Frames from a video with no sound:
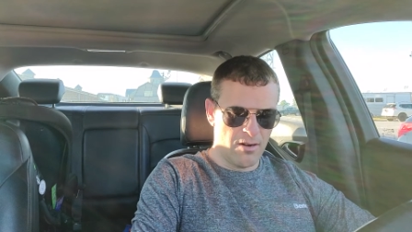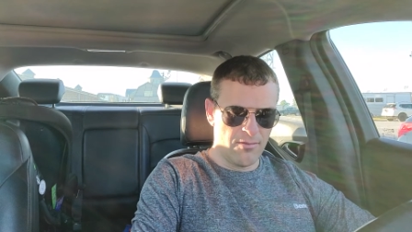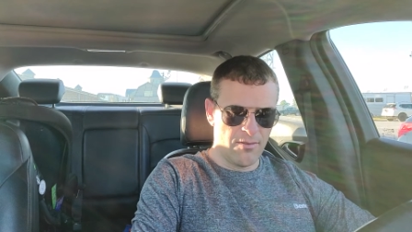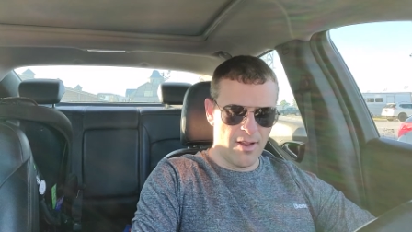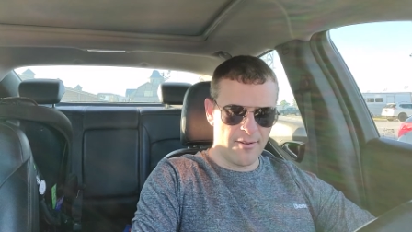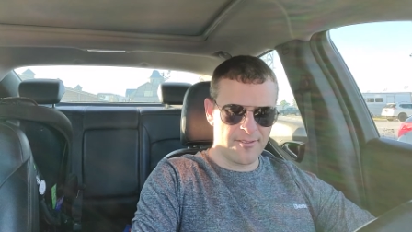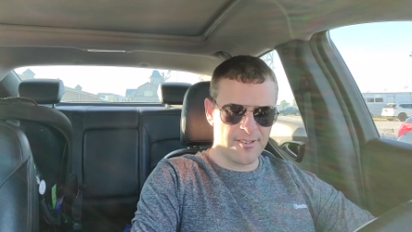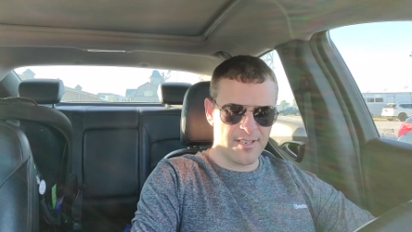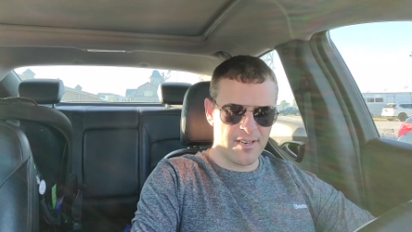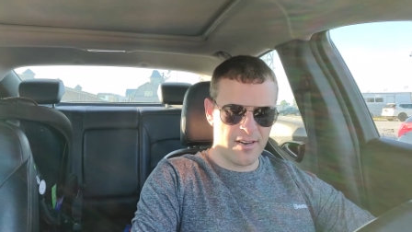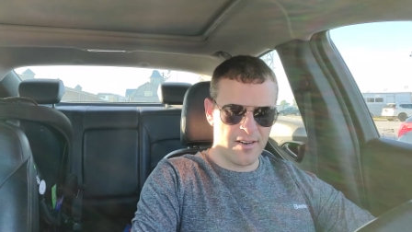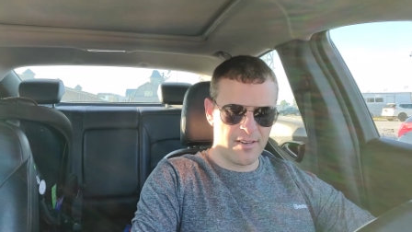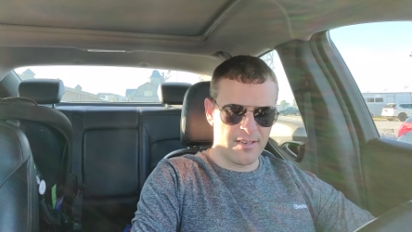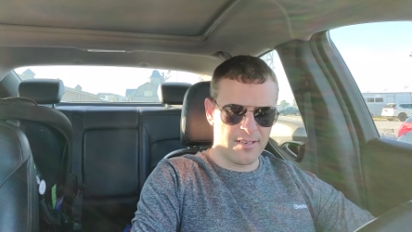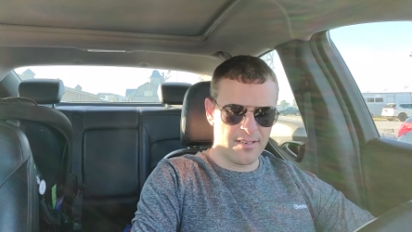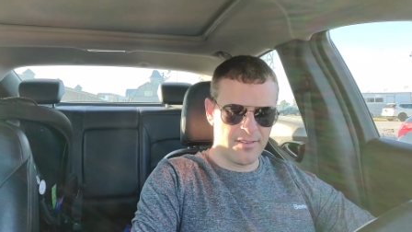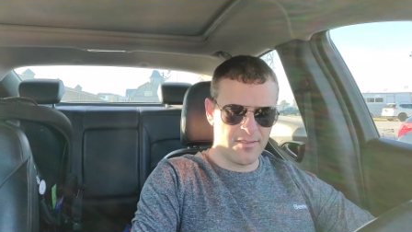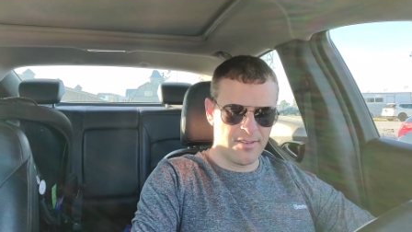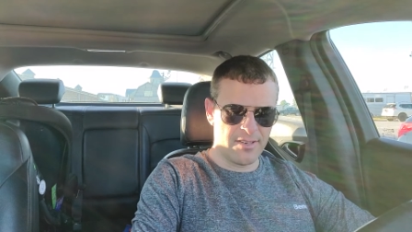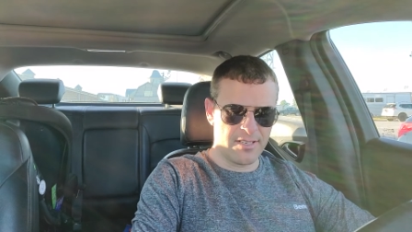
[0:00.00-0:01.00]
rough start
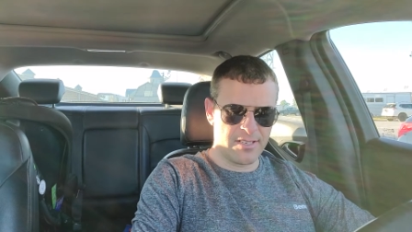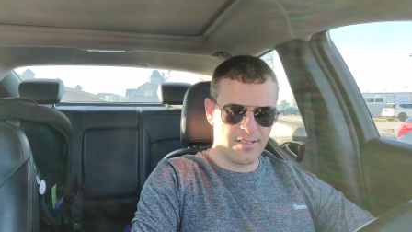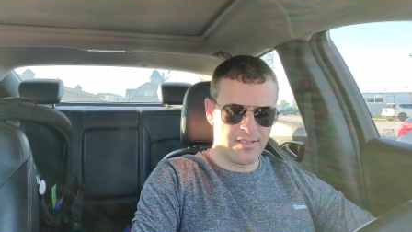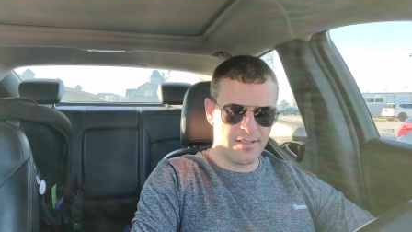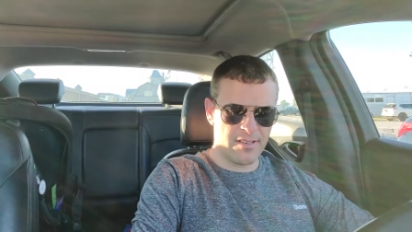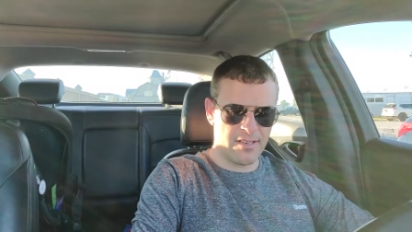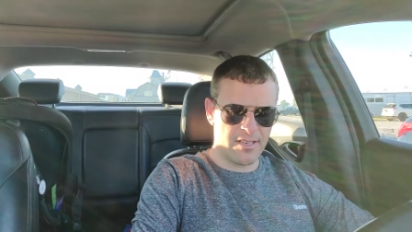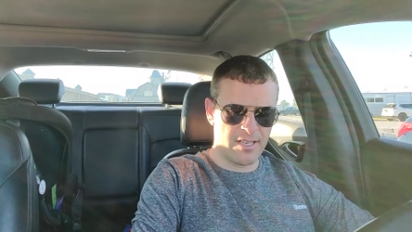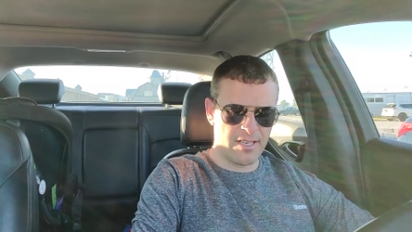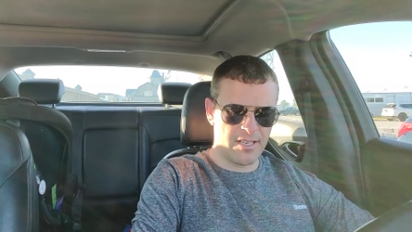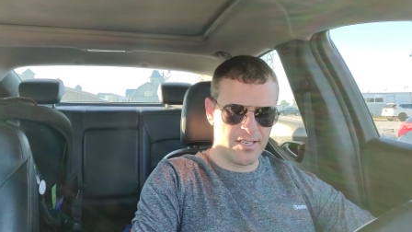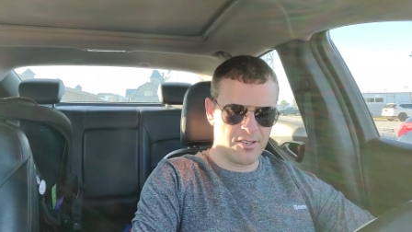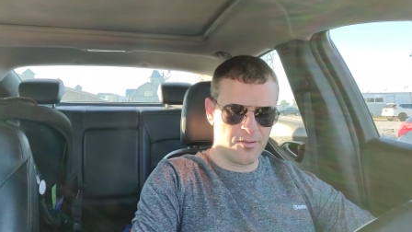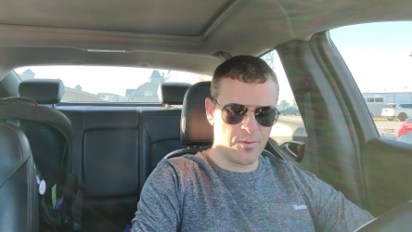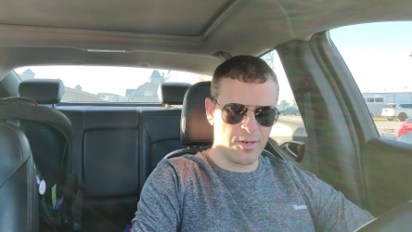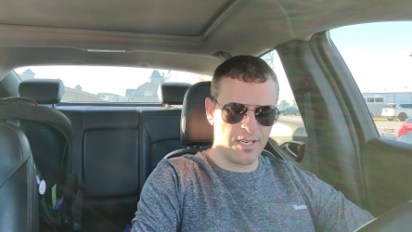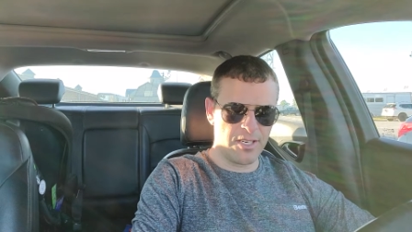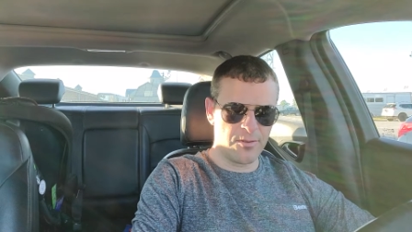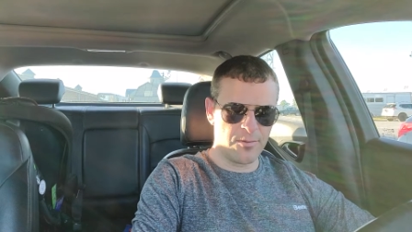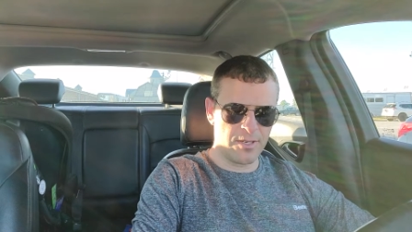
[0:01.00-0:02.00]
to, to the
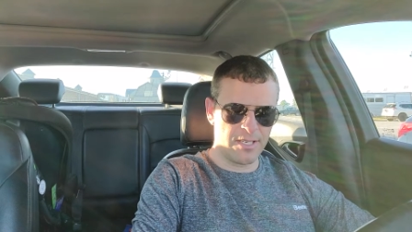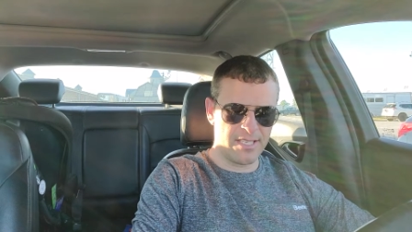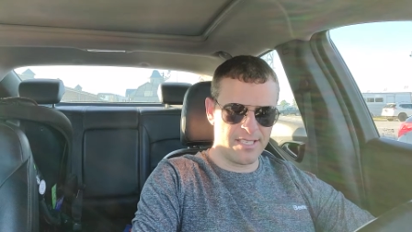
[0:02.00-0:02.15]
2020